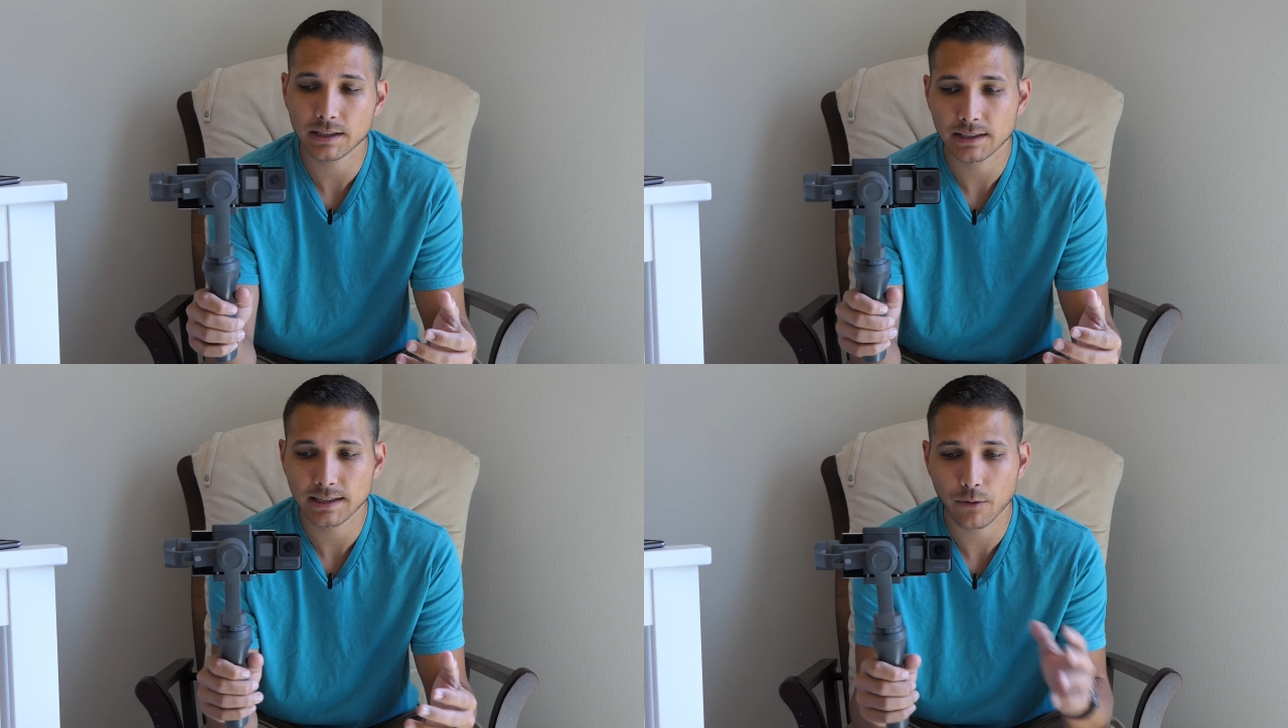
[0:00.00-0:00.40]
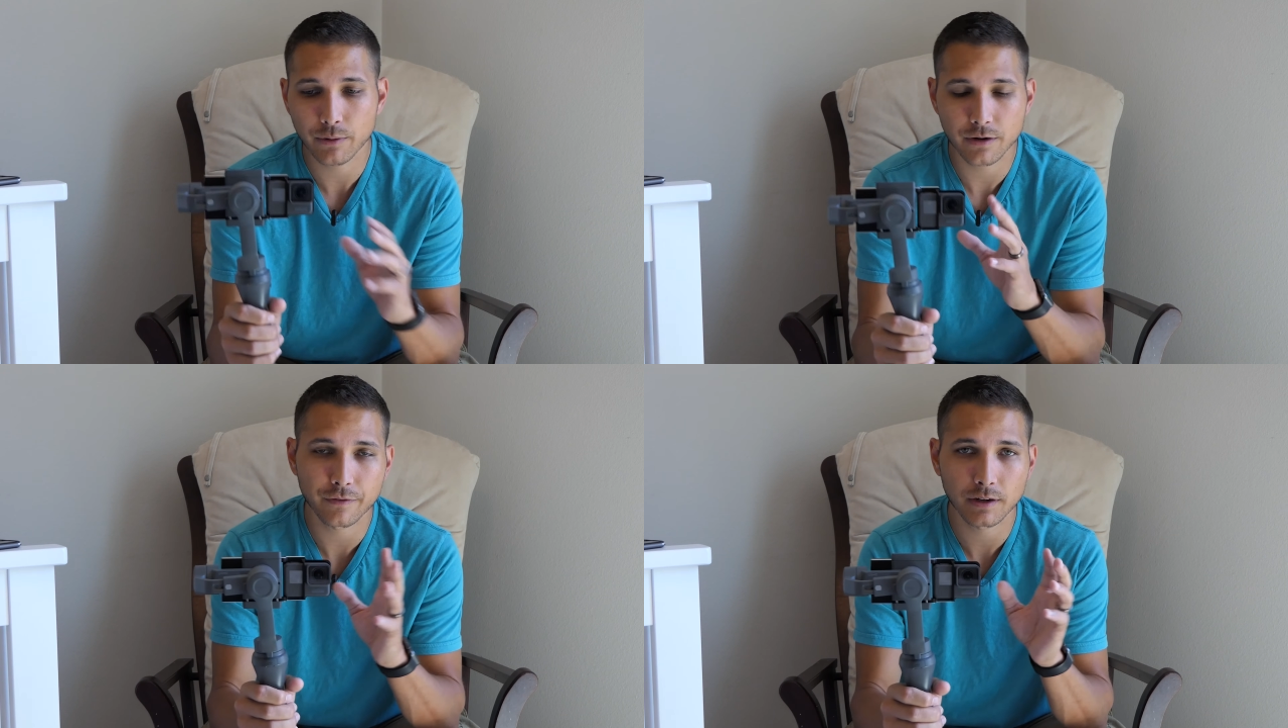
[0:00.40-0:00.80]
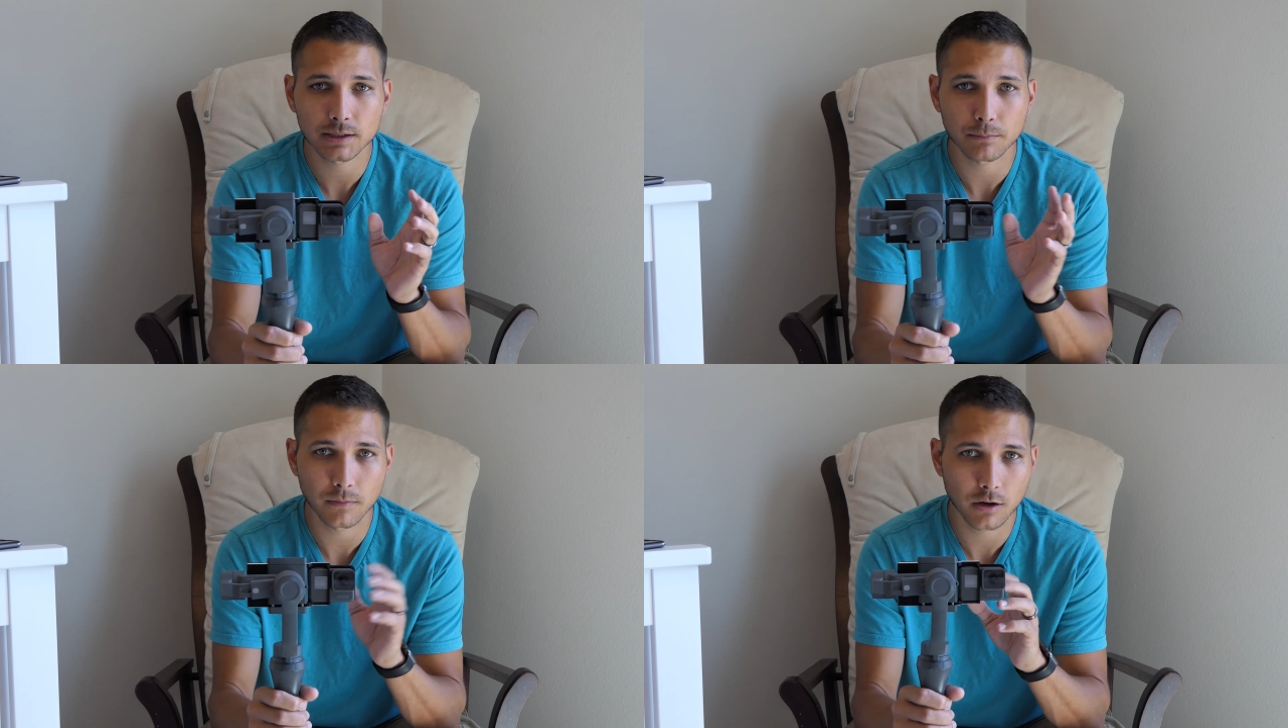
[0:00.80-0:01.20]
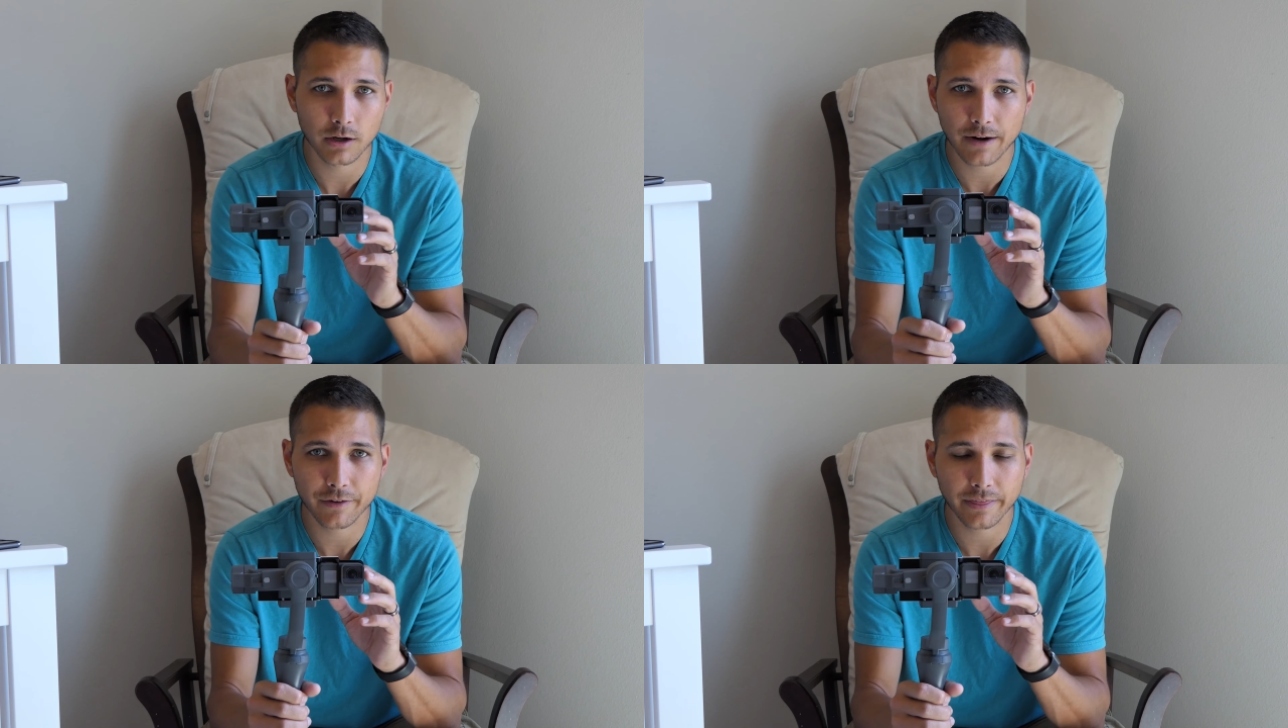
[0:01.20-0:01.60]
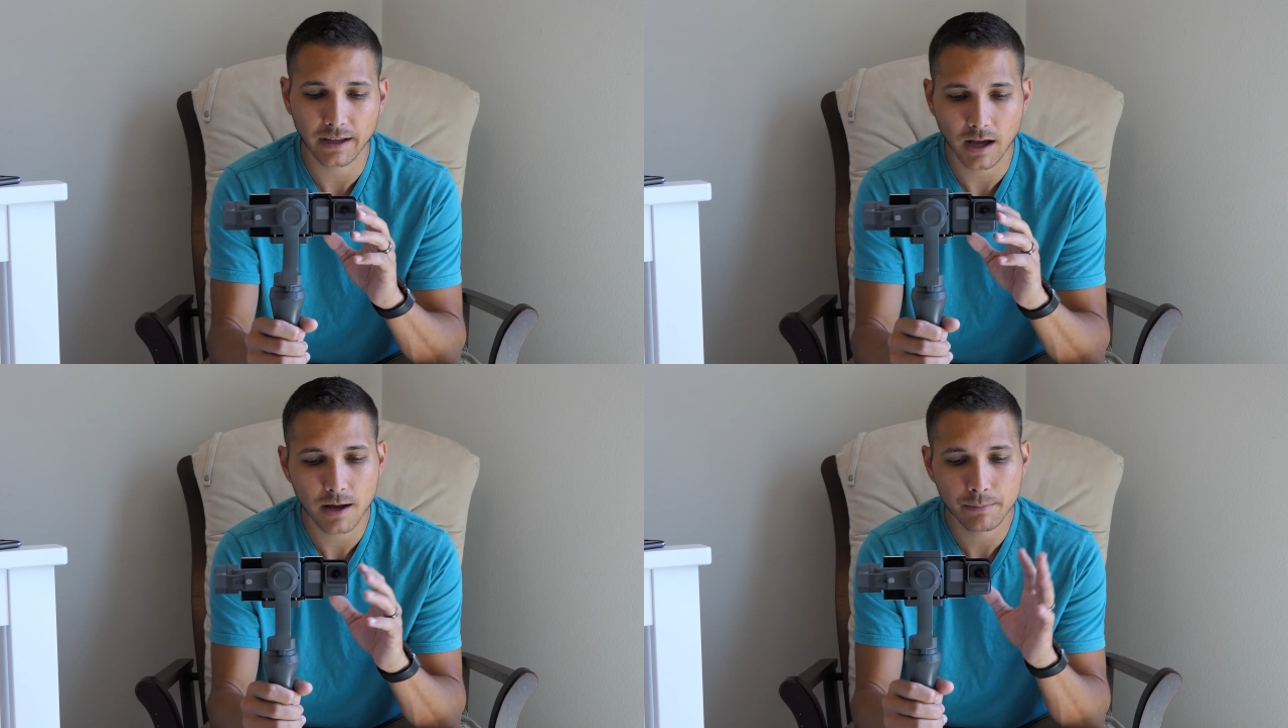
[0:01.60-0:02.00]
is that when you first hook
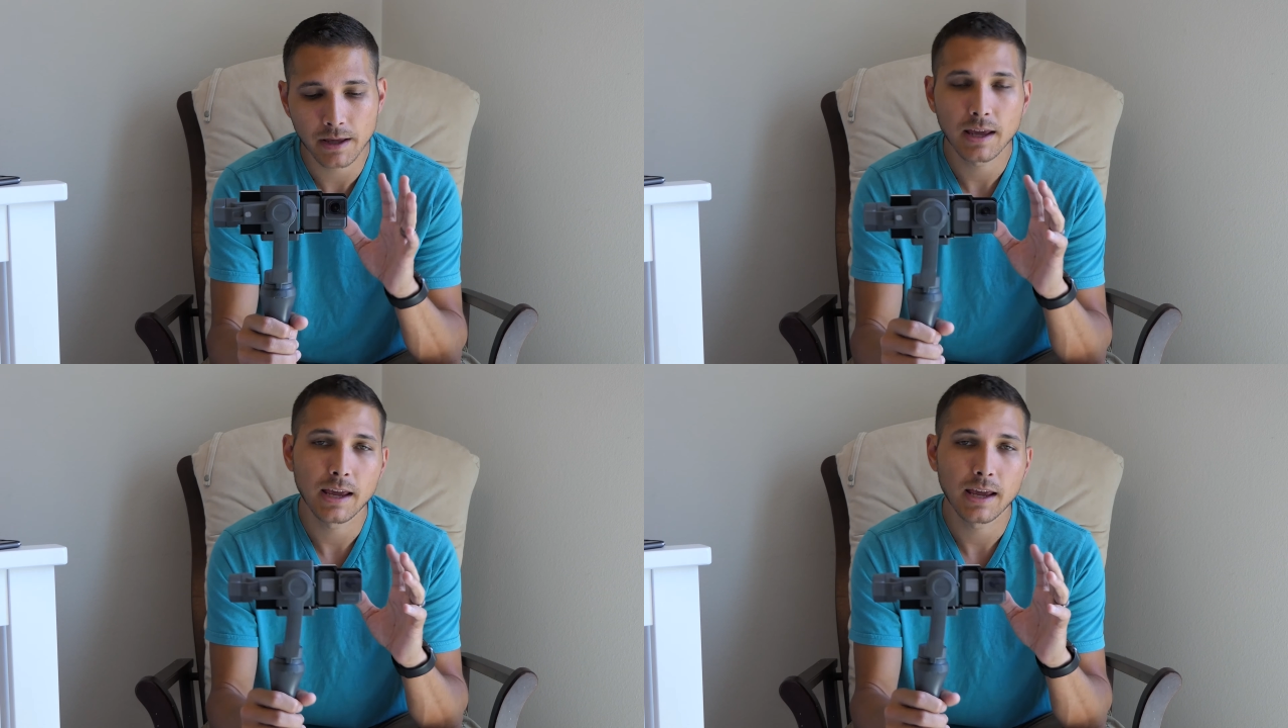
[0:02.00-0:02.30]
everything up,